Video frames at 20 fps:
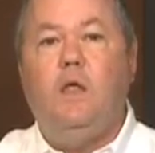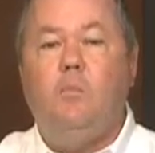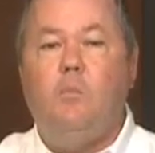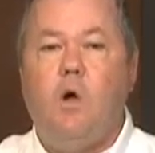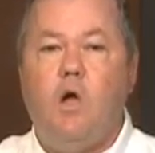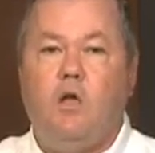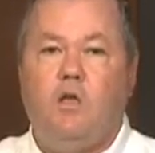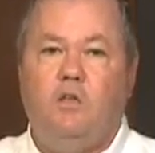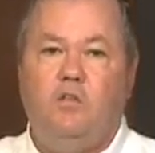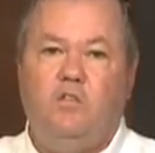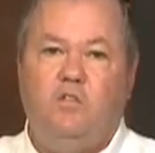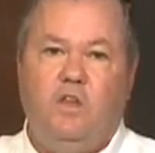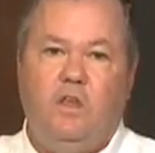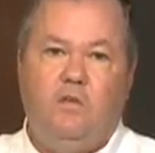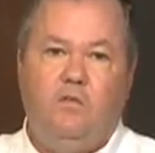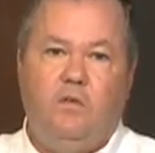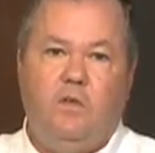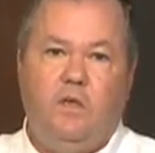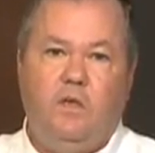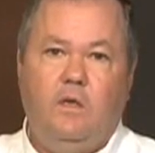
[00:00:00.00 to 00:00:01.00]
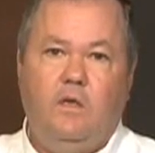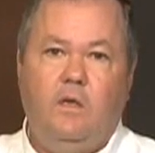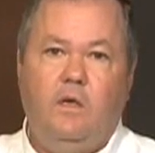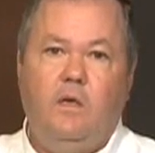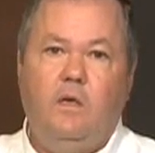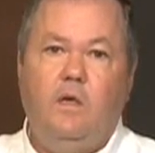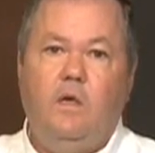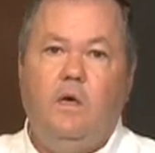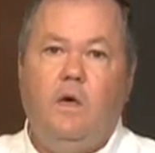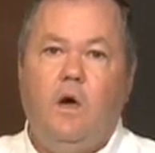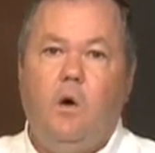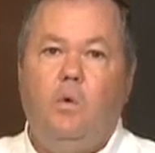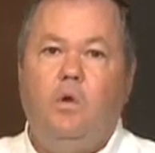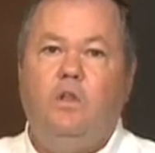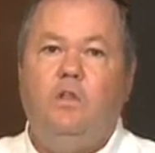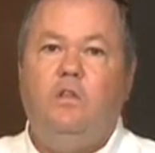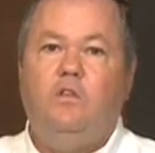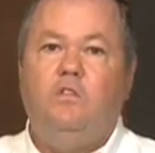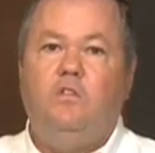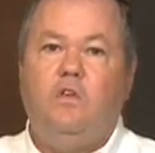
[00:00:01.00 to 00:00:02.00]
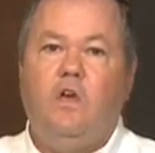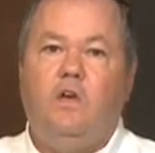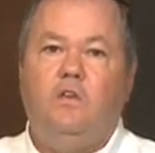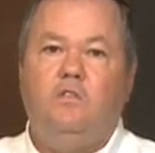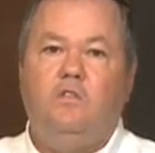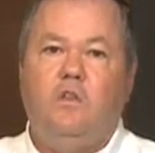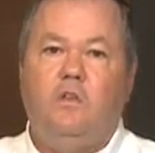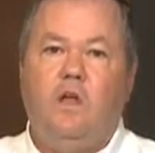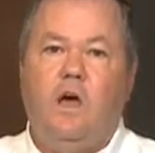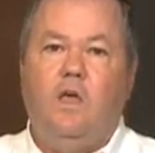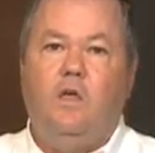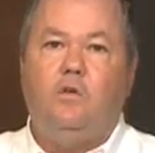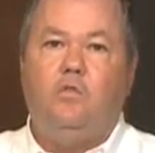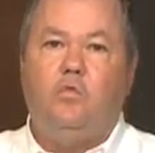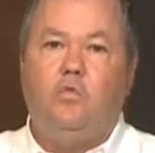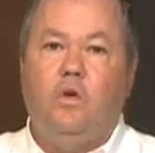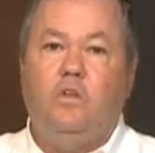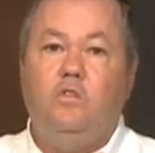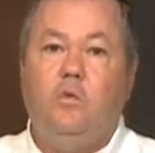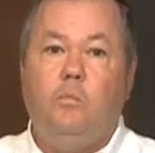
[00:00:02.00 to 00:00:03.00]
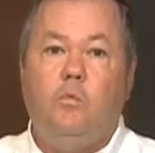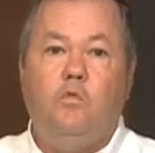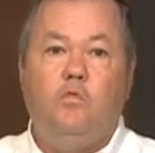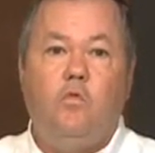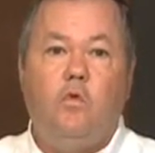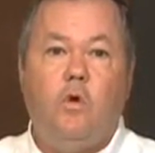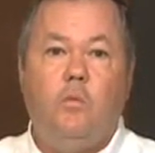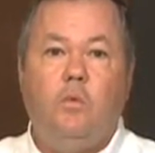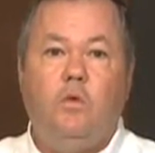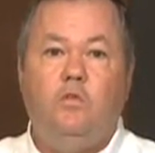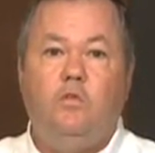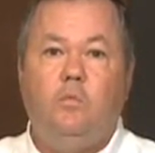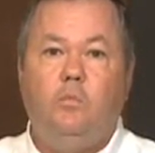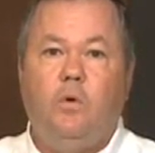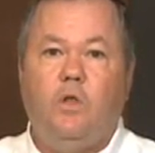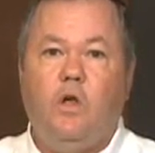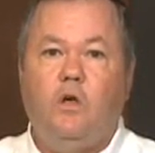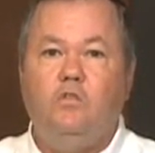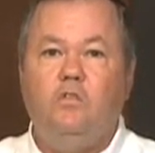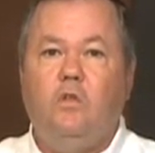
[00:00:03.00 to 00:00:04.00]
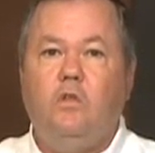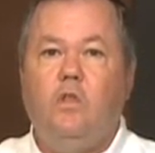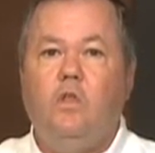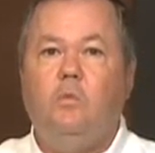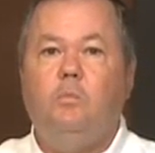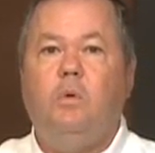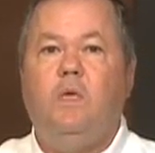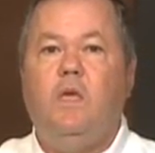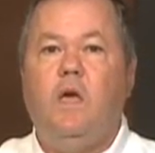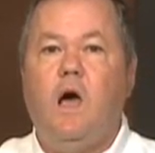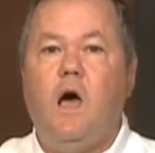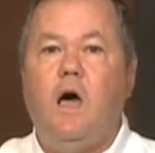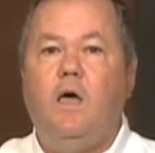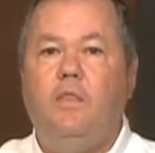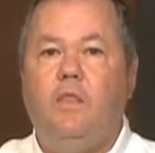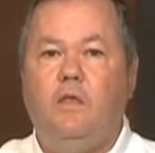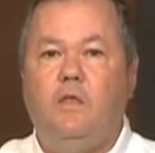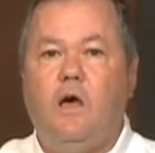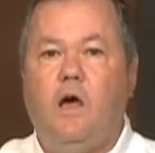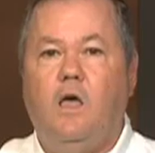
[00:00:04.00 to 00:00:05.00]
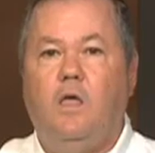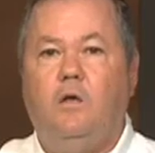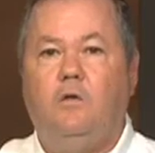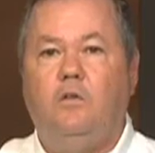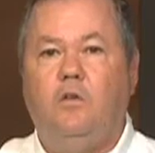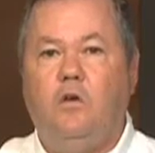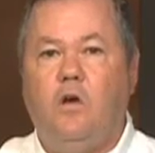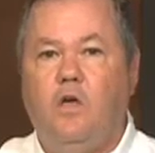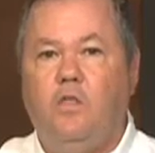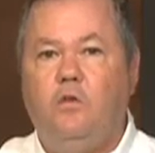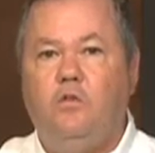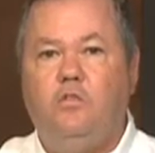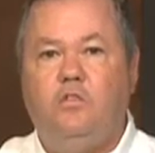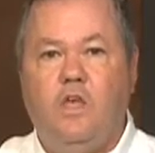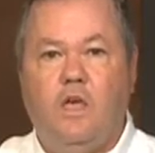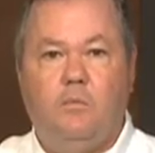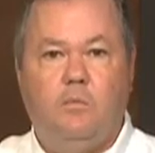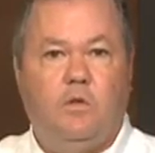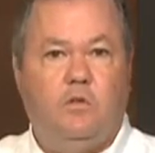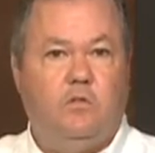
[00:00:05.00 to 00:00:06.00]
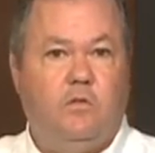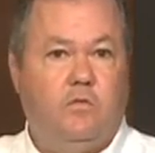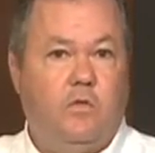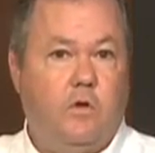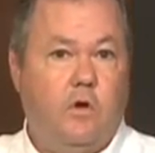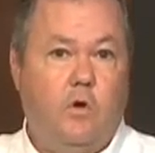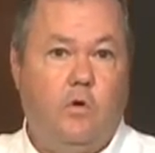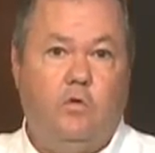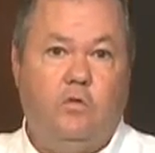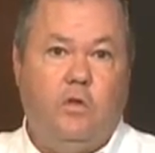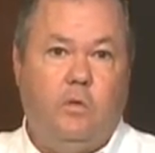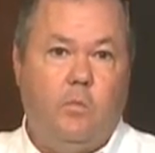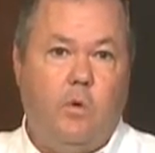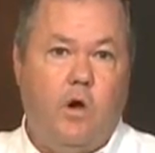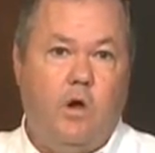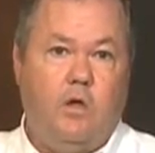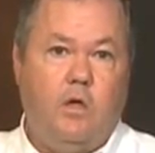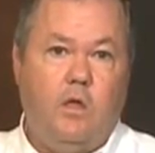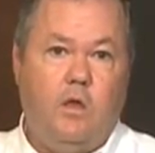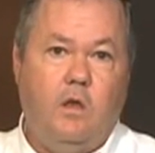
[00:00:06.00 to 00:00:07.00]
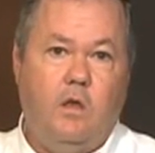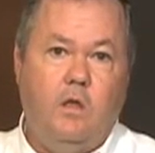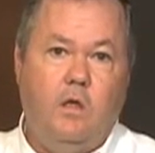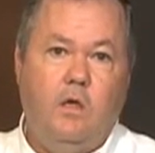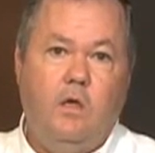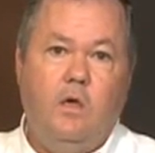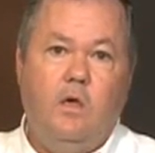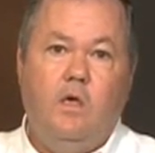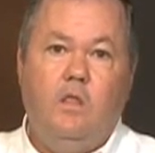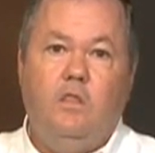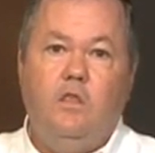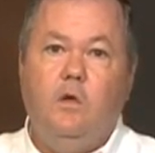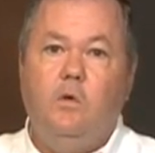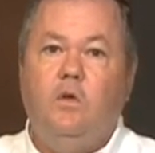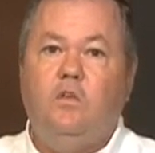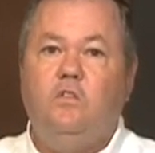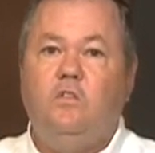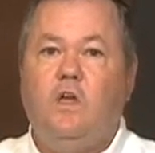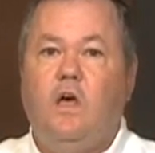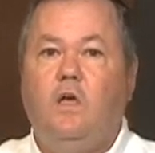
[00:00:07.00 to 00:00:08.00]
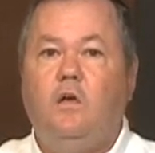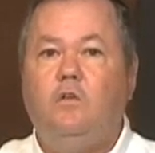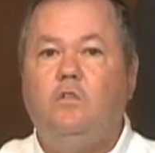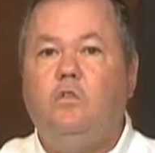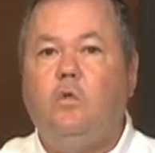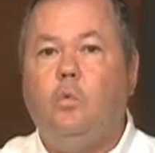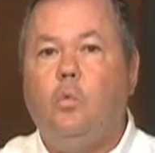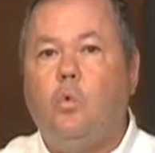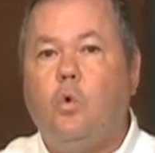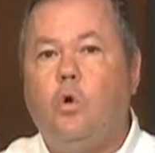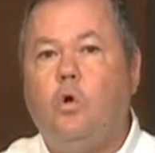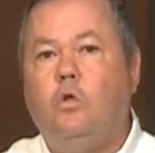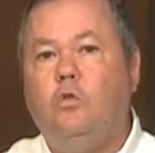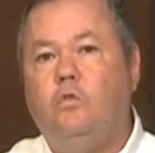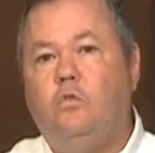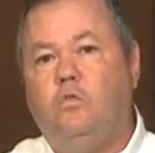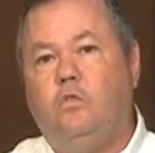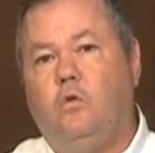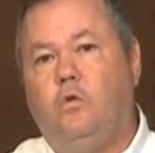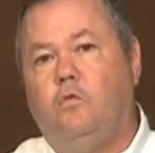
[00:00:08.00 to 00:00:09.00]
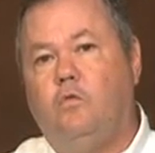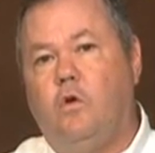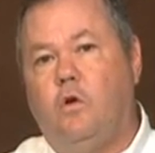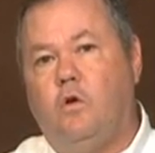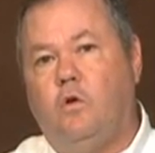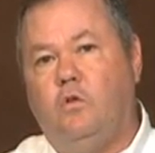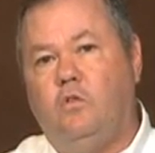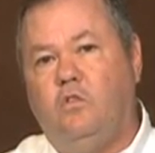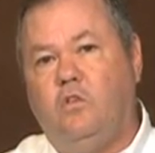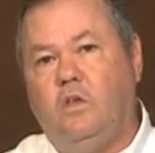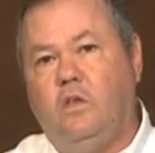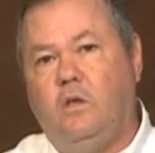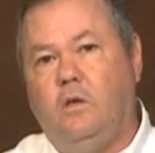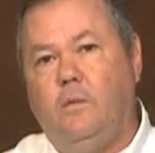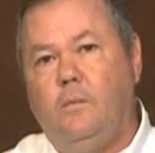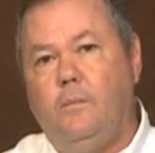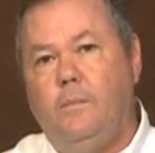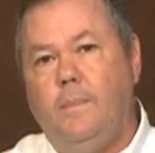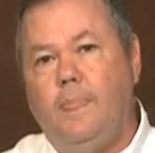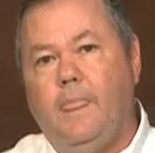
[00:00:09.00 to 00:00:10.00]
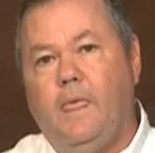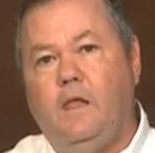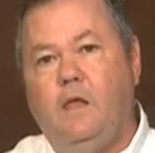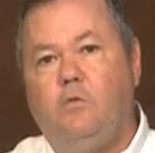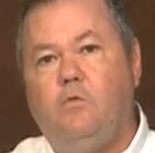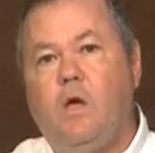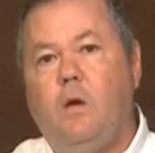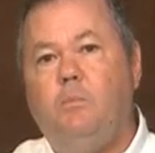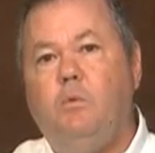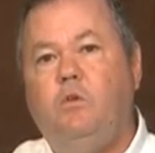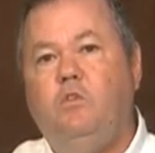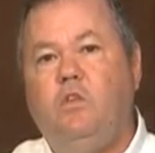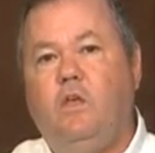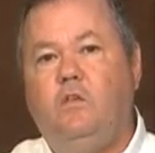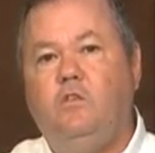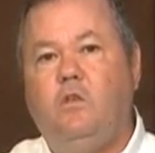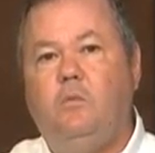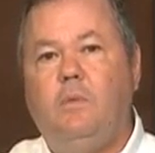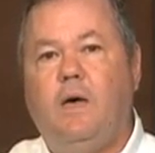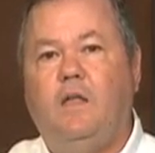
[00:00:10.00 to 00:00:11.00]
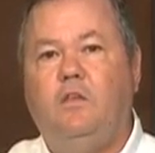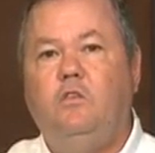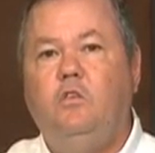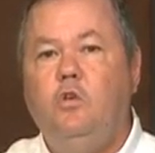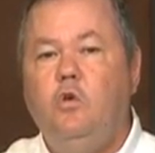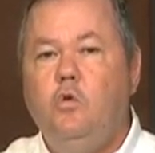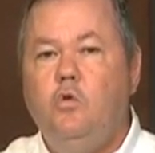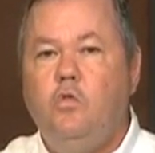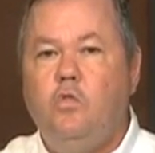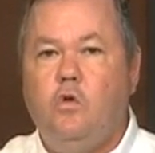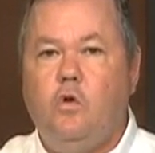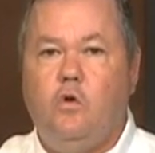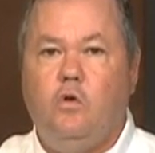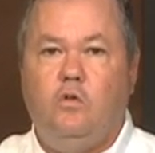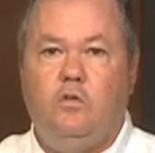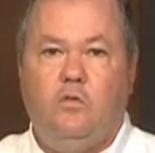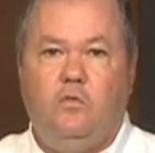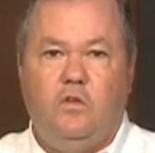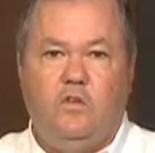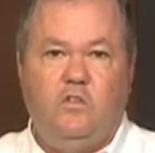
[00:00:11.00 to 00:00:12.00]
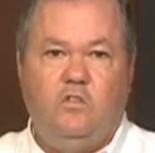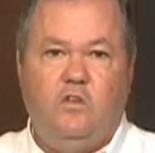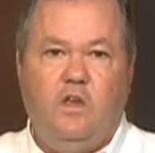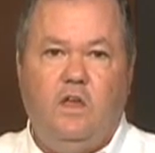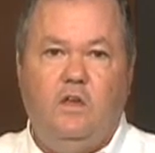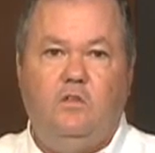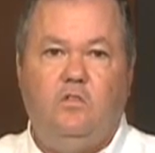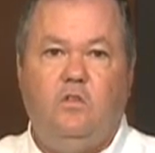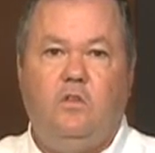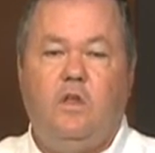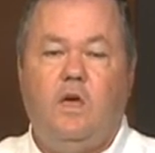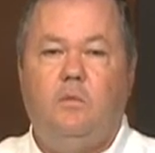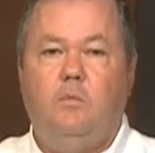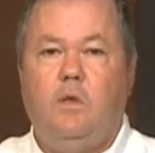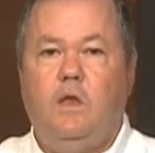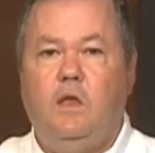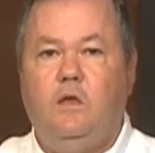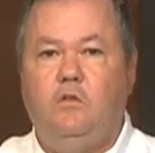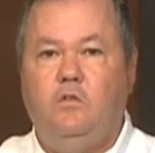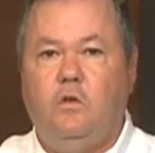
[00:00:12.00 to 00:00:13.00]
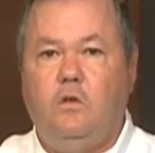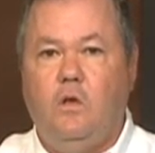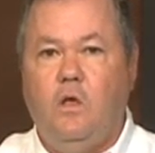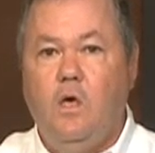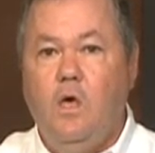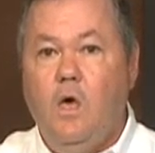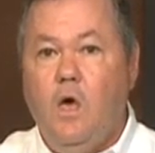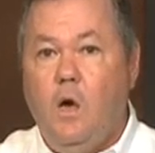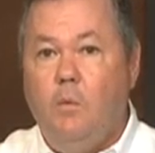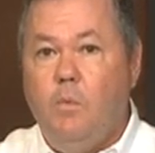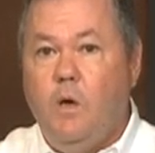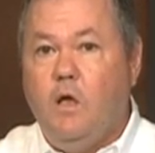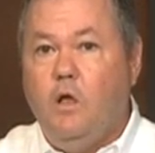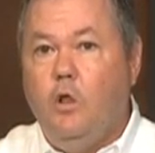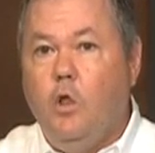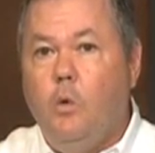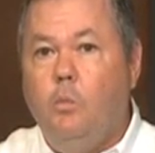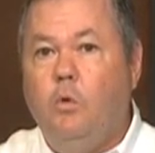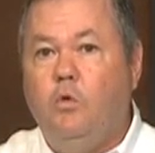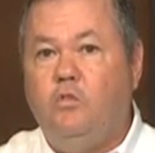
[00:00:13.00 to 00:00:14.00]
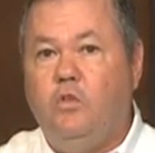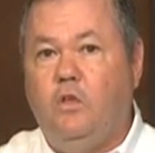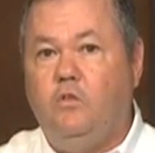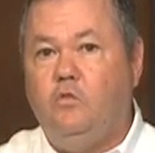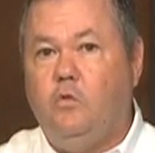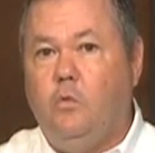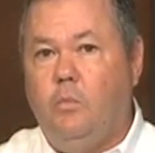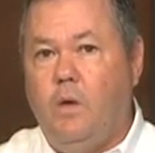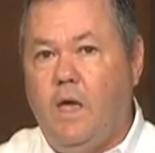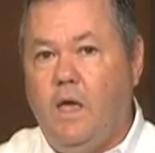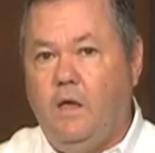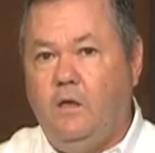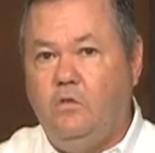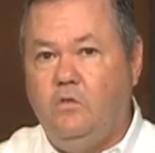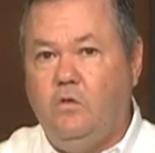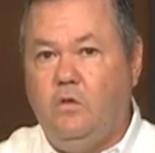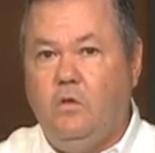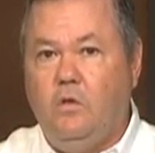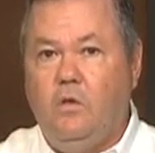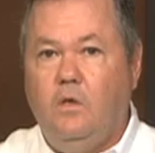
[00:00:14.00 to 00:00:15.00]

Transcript: and Markets TV, I want to discuss the dollar's recent performance, but also look beyond the dollar to other segments of the currency market. The U.S. dollar is the world's reserve currency, and it represents about two thirds of exchange denomination among global central banks.